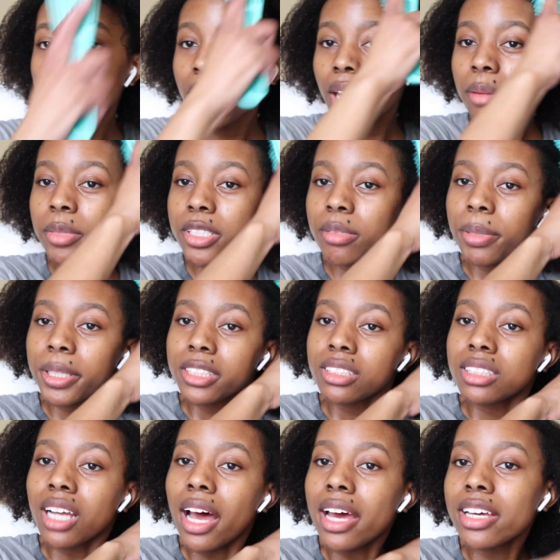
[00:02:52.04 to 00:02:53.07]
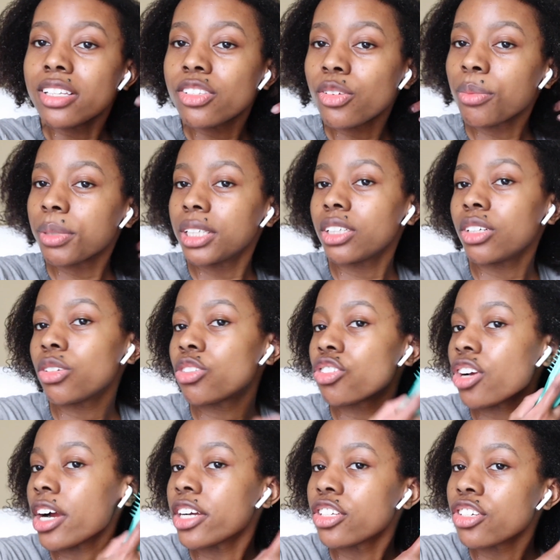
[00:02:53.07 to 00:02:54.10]
my camera's about to die, so I'm gonna go
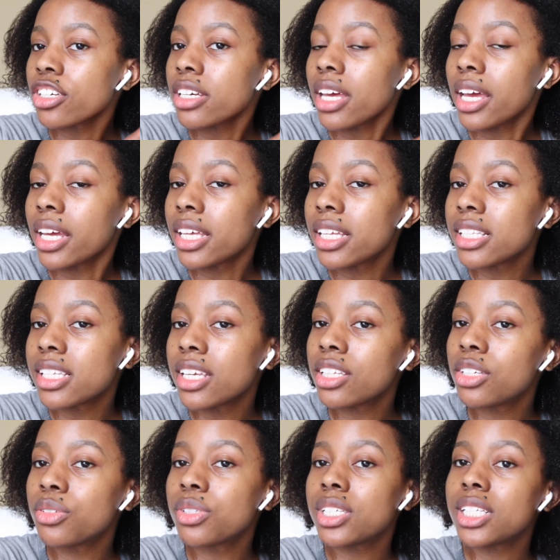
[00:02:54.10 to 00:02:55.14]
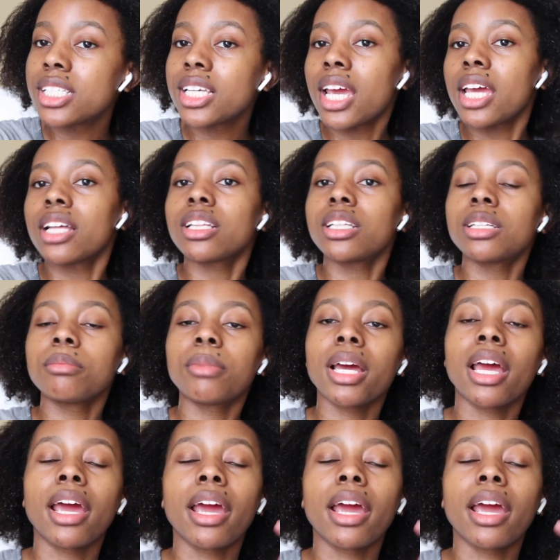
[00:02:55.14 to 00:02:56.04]
charge it and continue detangling my